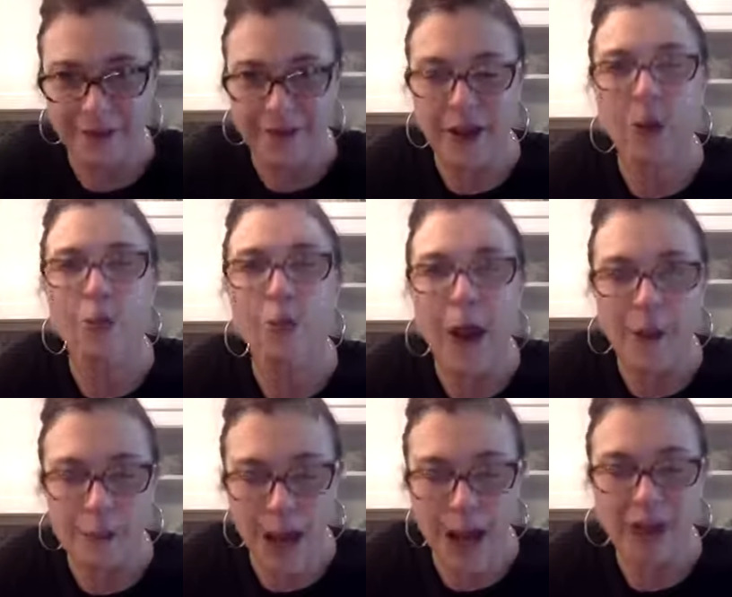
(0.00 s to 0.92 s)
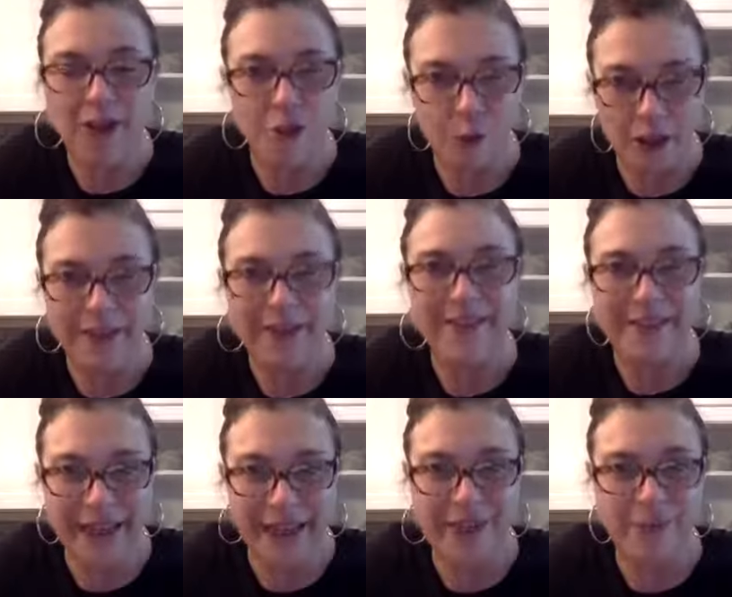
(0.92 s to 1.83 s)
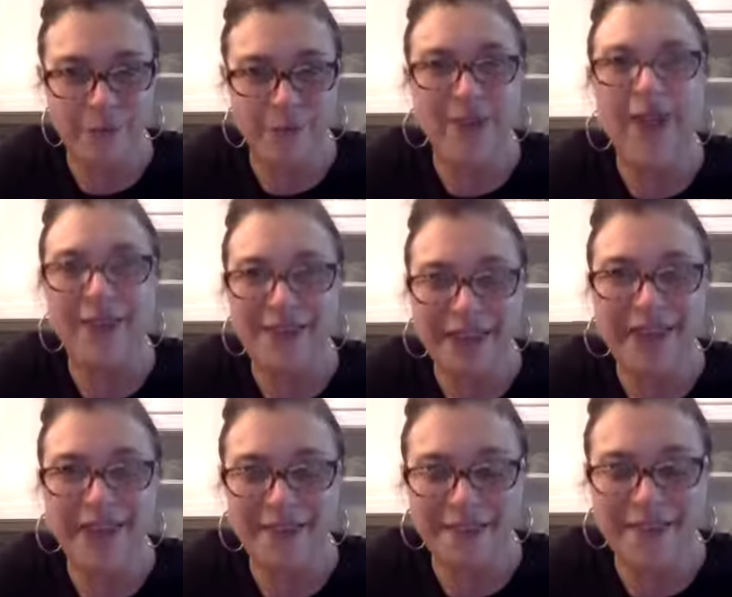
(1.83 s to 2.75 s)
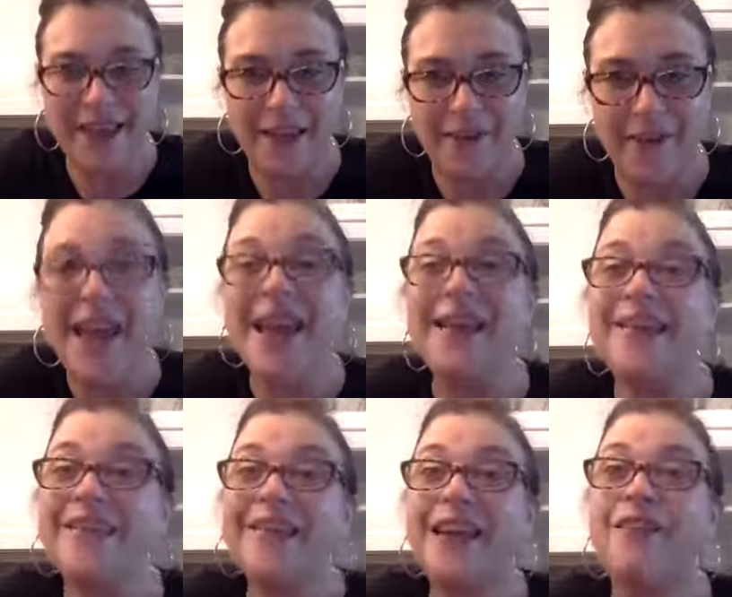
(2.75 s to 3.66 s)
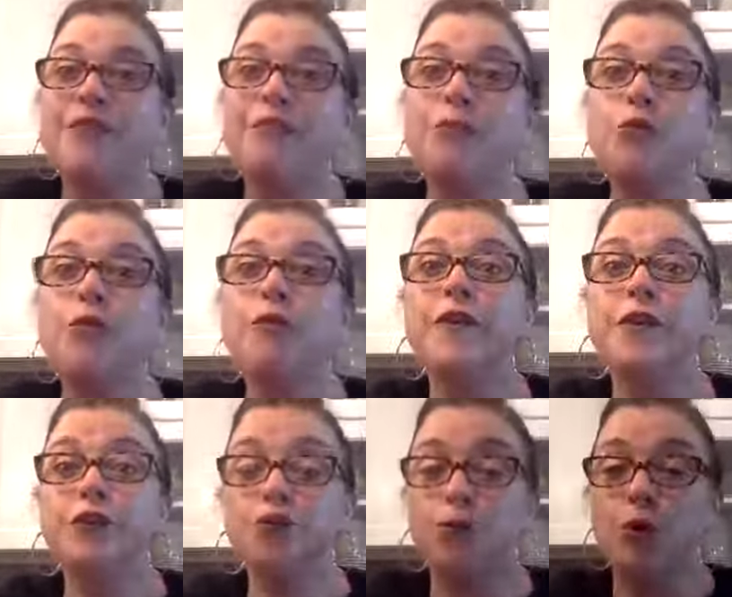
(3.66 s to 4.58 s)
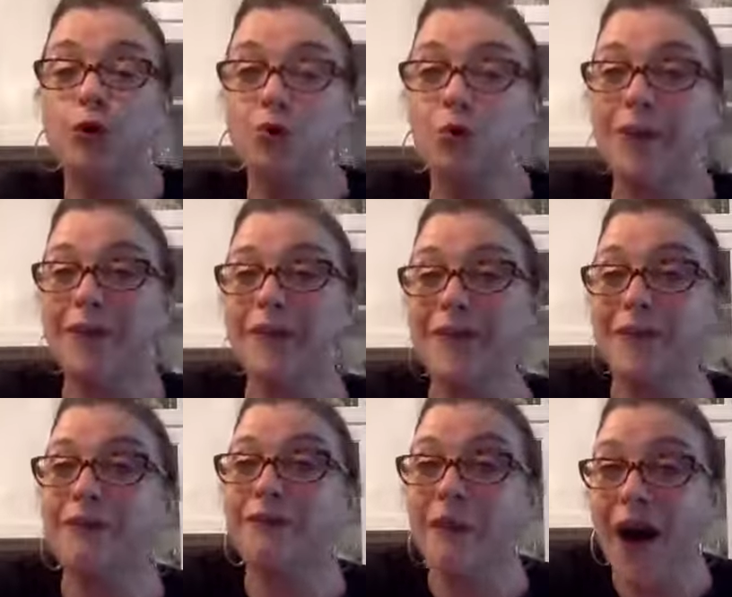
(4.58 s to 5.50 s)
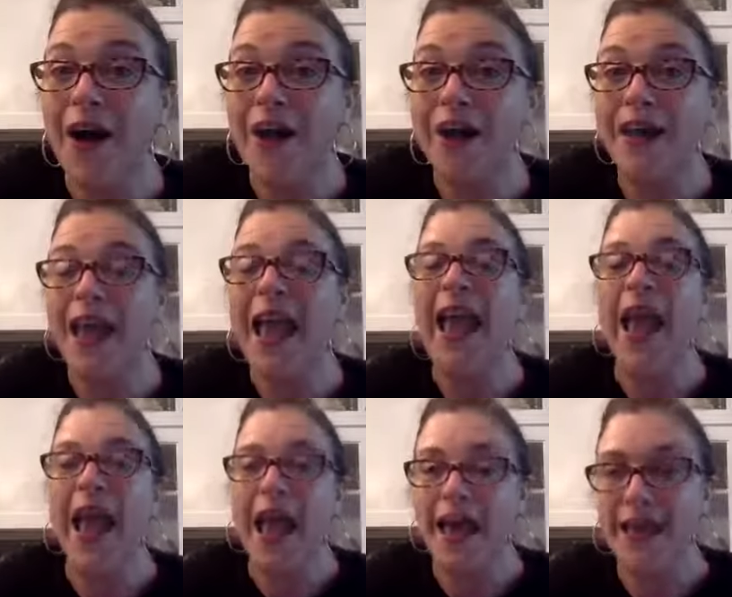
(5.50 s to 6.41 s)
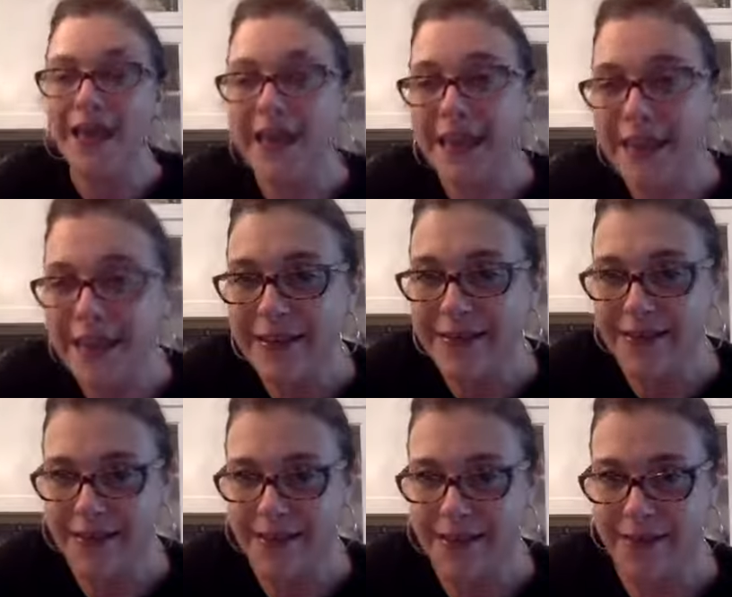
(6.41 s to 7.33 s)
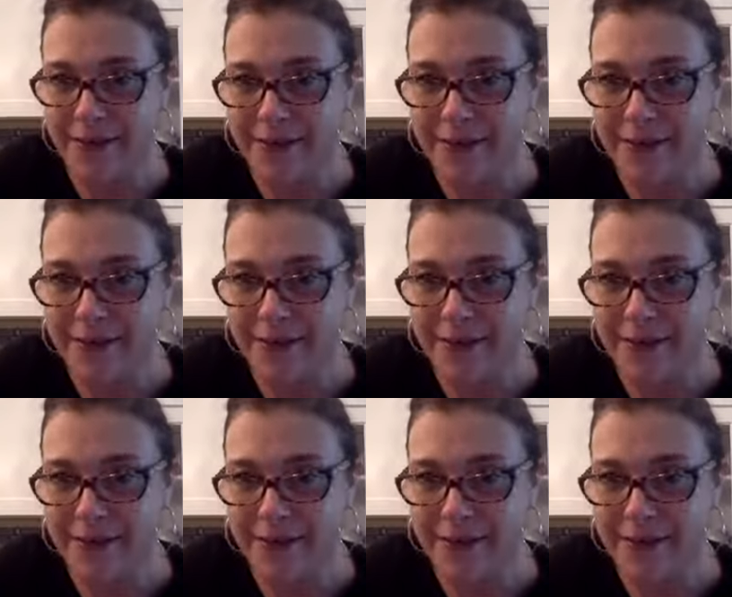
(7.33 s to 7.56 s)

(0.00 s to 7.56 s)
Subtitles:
They go right back to where it's safe, where they think it's safe, instead of moving towards where it's fun and easy